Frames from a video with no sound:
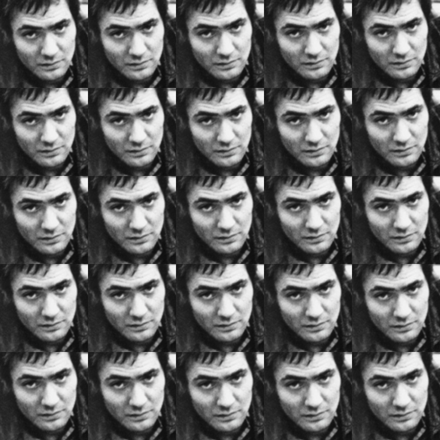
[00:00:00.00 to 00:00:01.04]

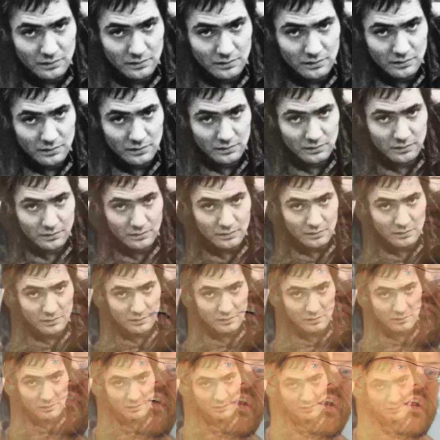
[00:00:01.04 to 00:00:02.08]
sunglasses, his crushed
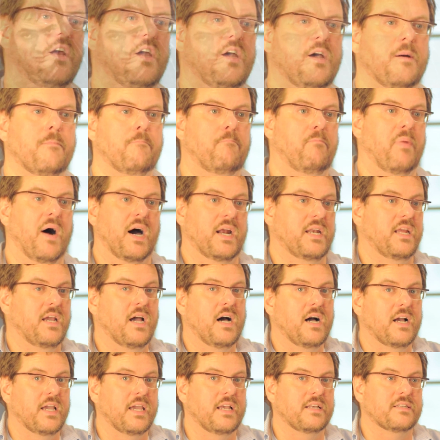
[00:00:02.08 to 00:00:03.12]
velvet
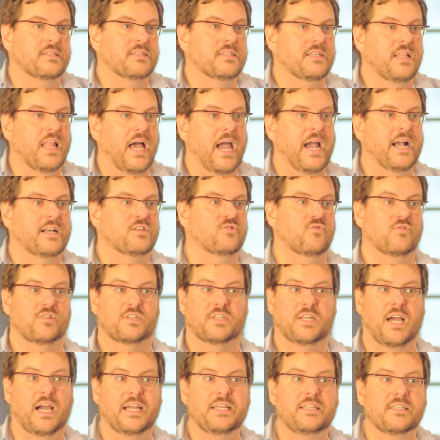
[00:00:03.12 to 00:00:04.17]
body-hugging slacks, or his
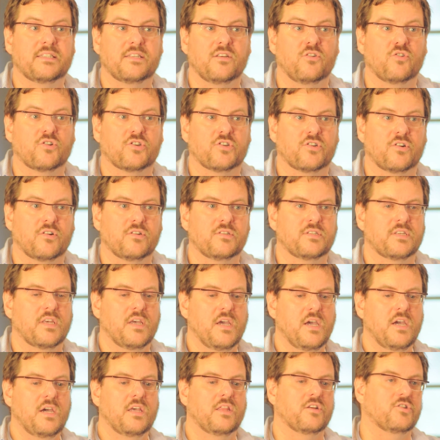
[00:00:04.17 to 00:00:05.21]
tight silk shirts.
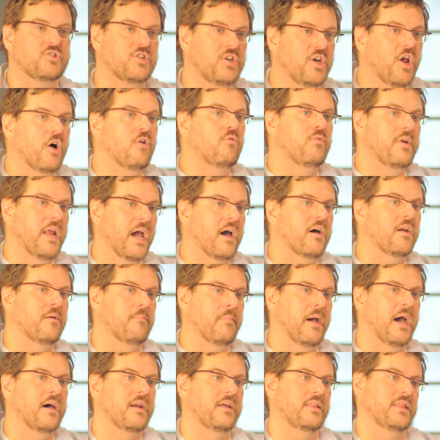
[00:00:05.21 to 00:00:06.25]
There's no doubt
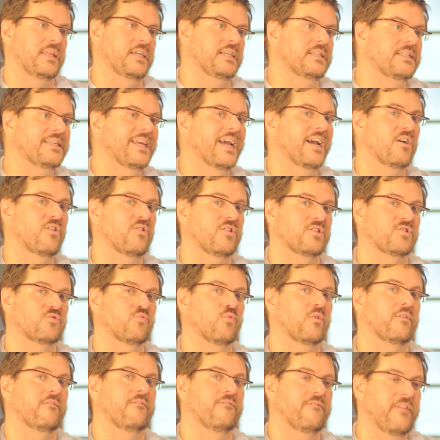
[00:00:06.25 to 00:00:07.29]
about it, these terrorists
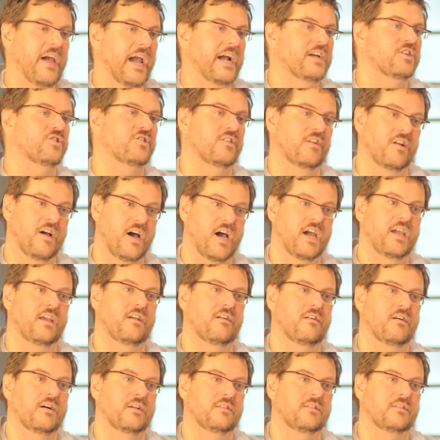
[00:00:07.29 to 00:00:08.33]
were fashion
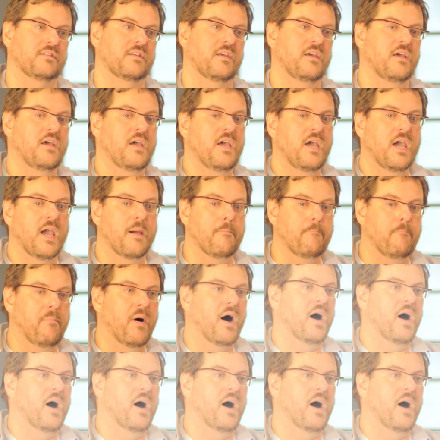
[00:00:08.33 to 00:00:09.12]
icons. And